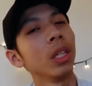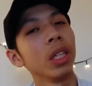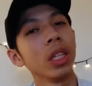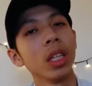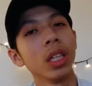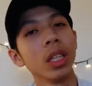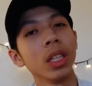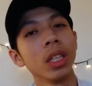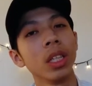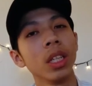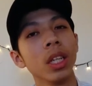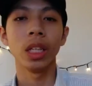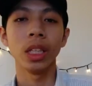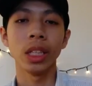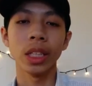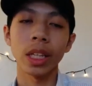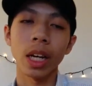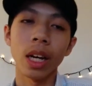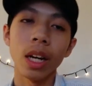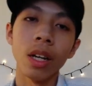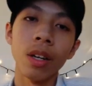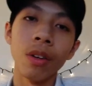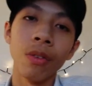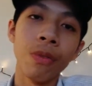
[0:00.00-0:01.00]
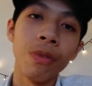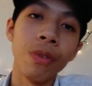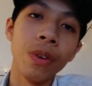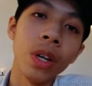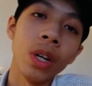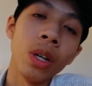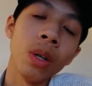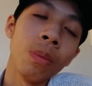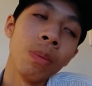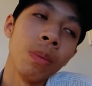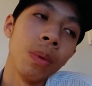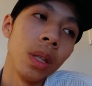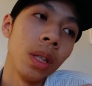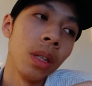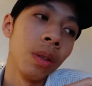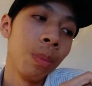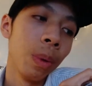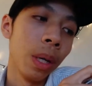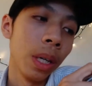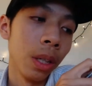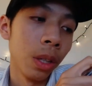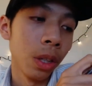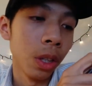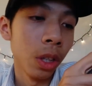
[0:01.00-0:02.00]
because this kind of film
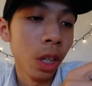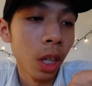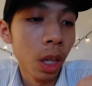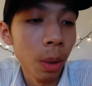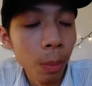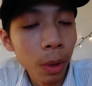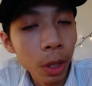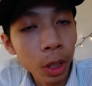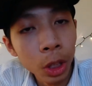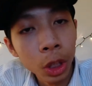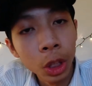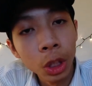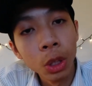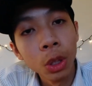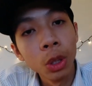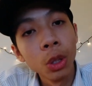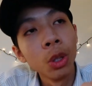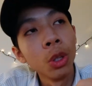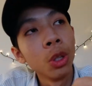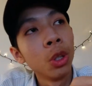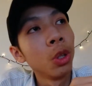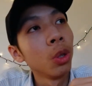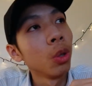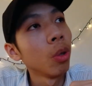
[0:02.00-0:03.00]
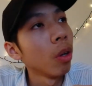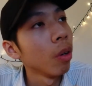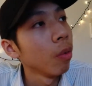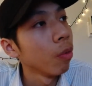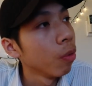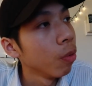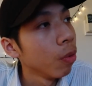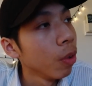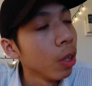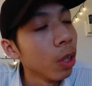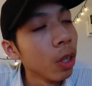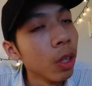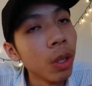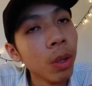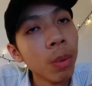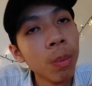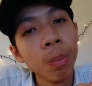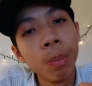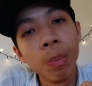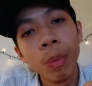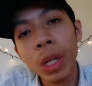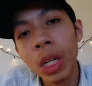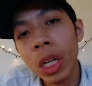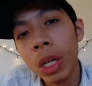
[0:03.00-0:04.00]
about commercial, short
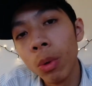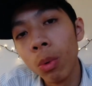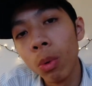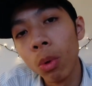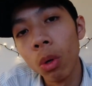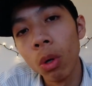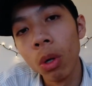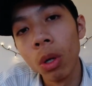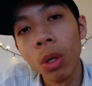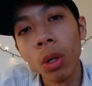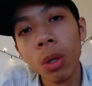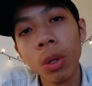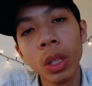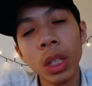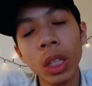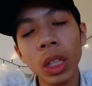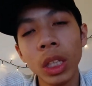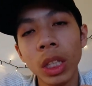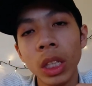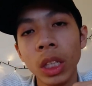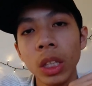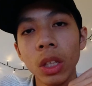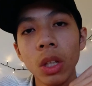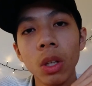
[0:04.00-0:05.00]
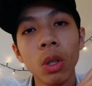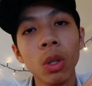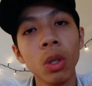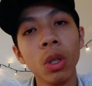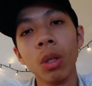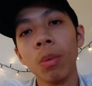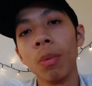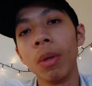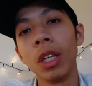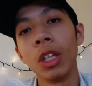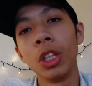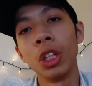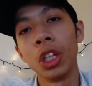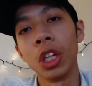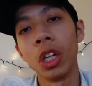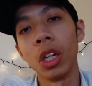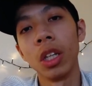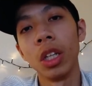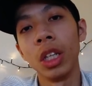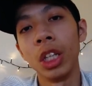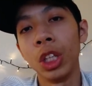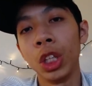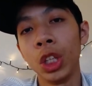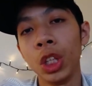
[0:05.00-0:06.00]
film, B-roll is all about
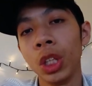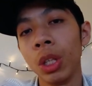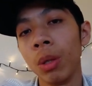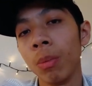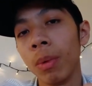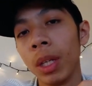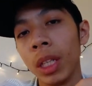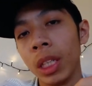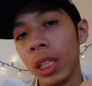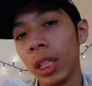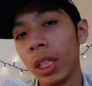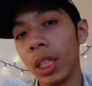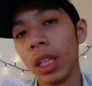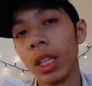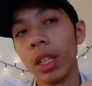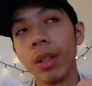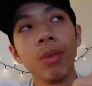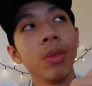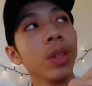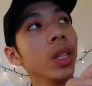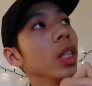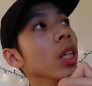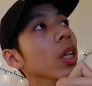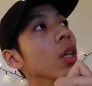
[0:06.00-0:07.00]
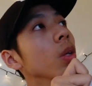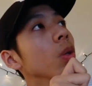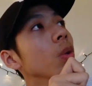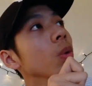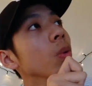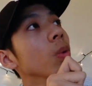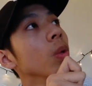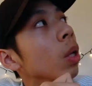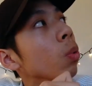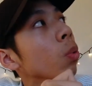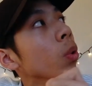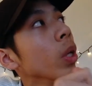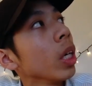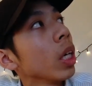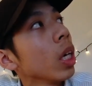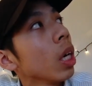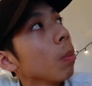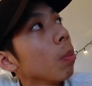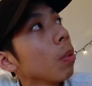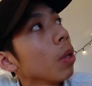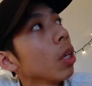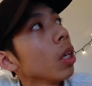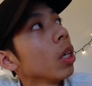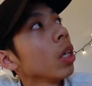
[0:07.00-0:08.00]
challenging myself. So I wake
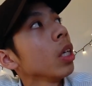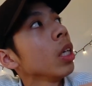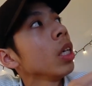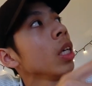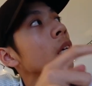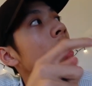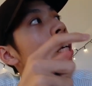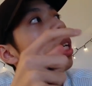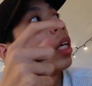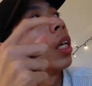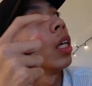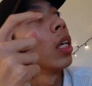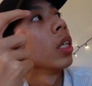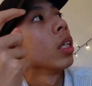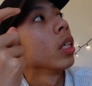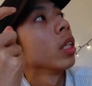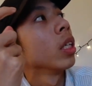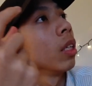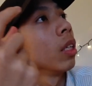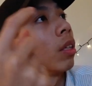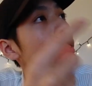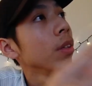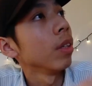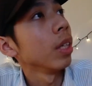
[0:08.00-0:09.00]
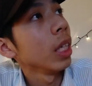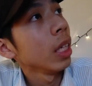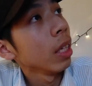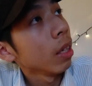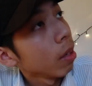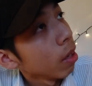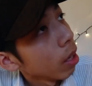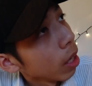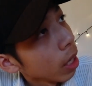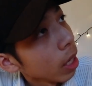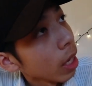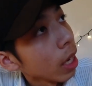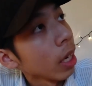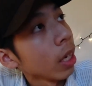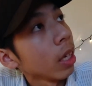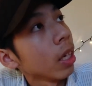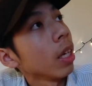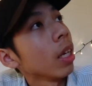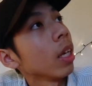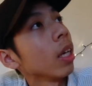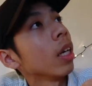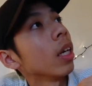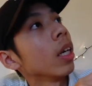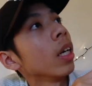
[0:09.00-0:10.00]
up early, sleep late
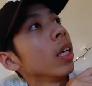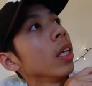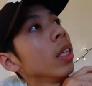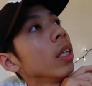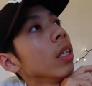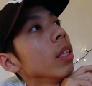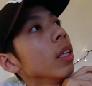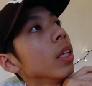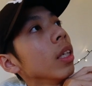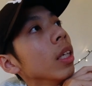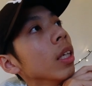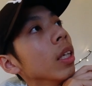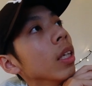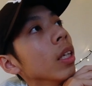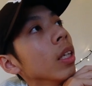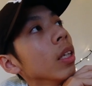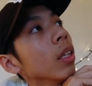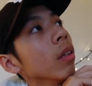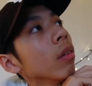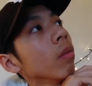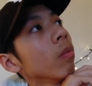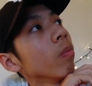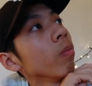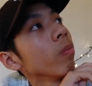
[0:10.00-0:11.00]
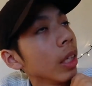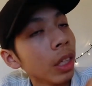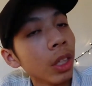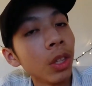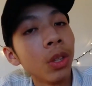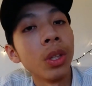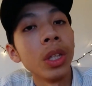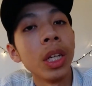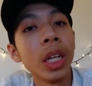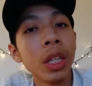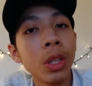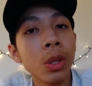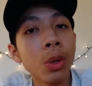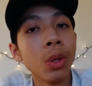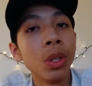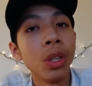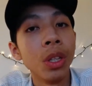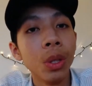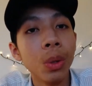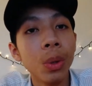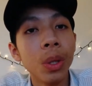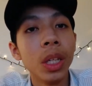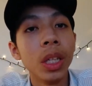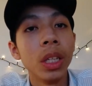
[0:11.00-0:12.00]
at night, and I need to get
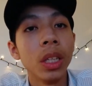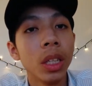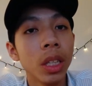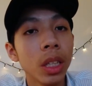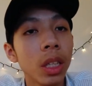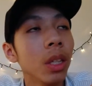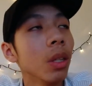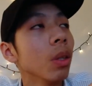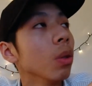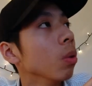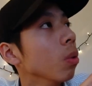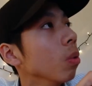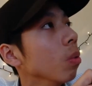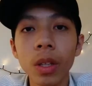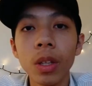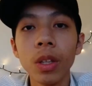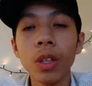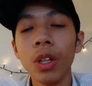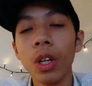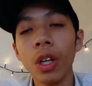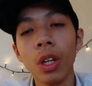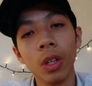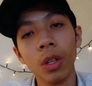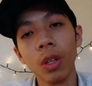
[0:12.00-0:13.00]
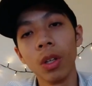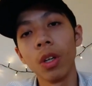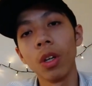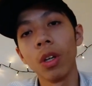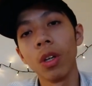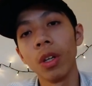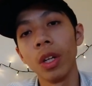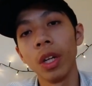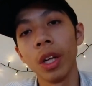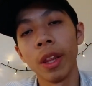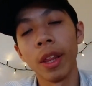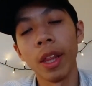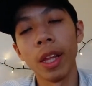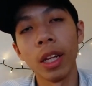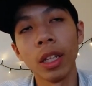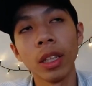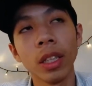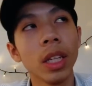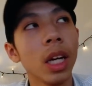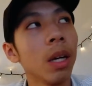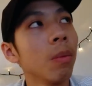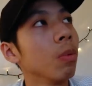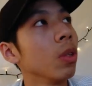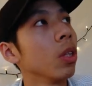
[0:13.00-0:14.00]
used to it. So you know, all the
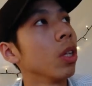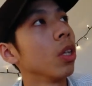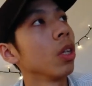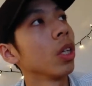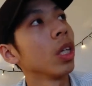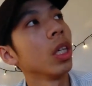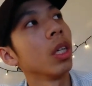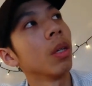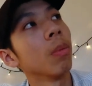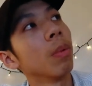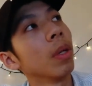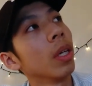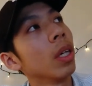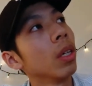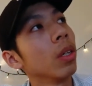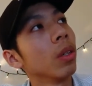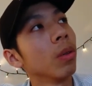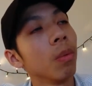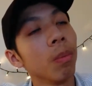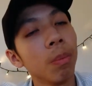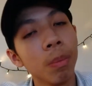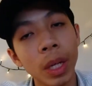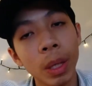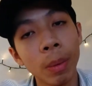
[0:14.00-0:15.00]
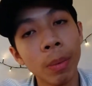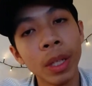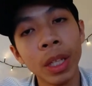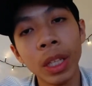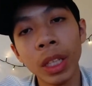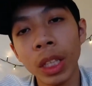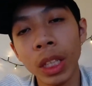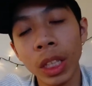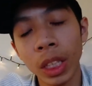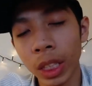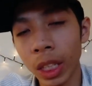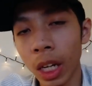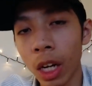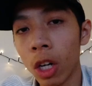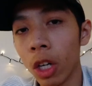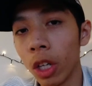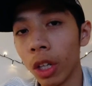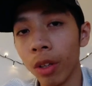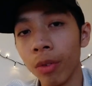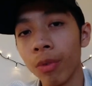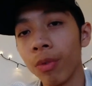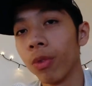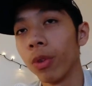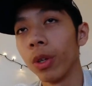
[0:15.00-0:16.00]
things I'm talking about, maybe it's
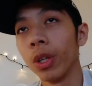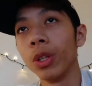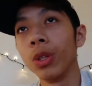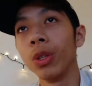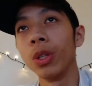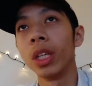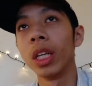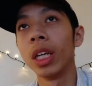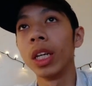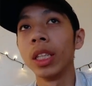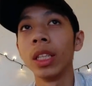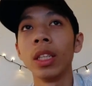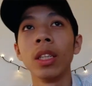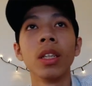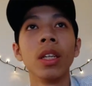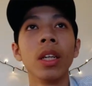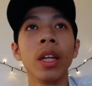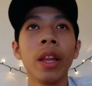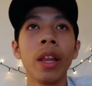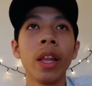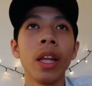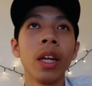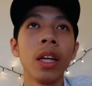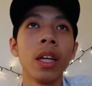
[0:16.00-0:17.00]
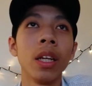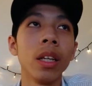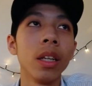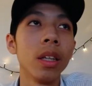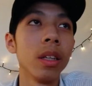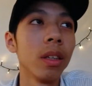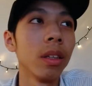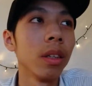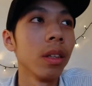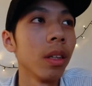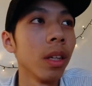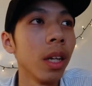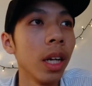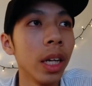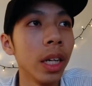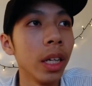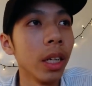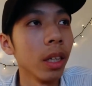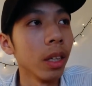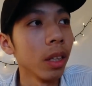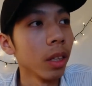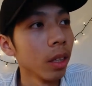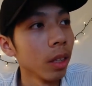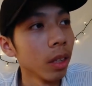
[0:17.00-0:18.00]
hard for you guys. I think
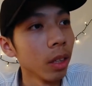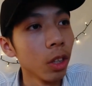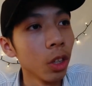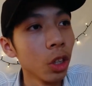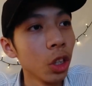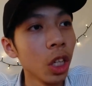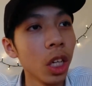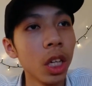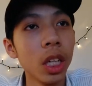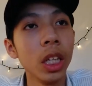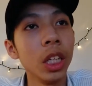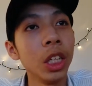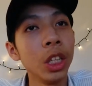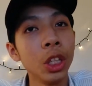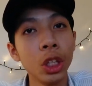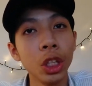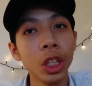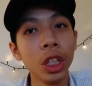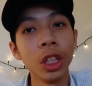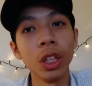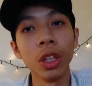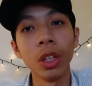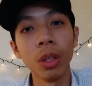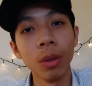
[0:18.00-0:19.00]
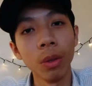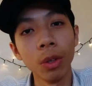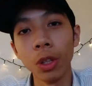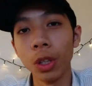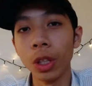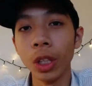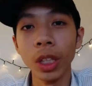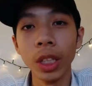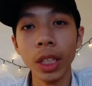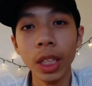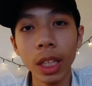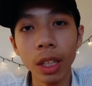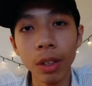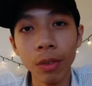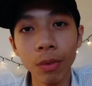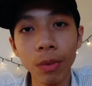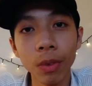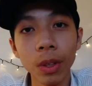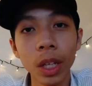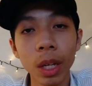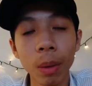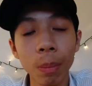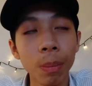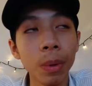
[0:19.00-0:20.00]
like challenging yourself
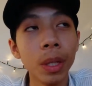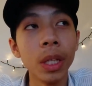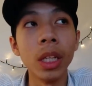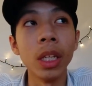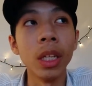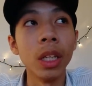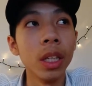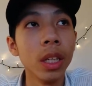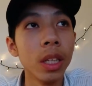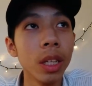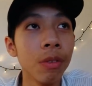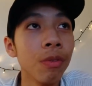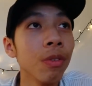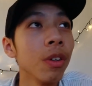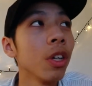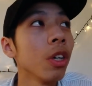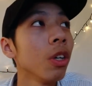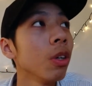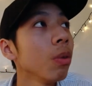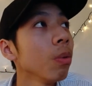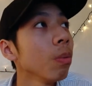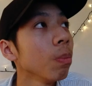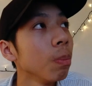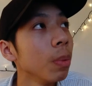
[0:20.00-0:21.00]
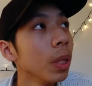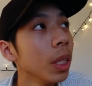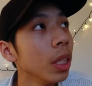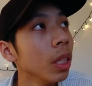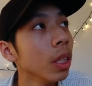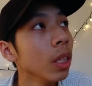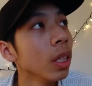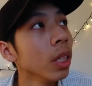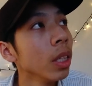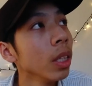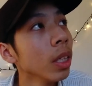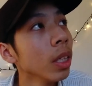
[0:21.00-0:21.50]
can be difficult, but